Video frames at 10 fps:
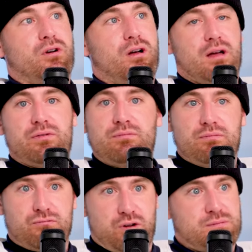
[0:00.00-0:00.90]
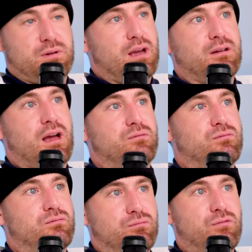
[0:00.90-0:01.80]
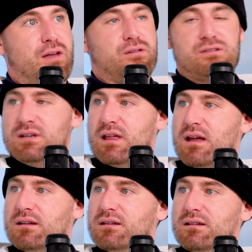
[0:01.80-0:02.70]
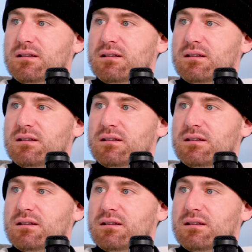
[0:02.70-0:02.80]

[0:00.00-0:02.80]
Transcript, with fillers: at all. I trust me. I, I'd rather see that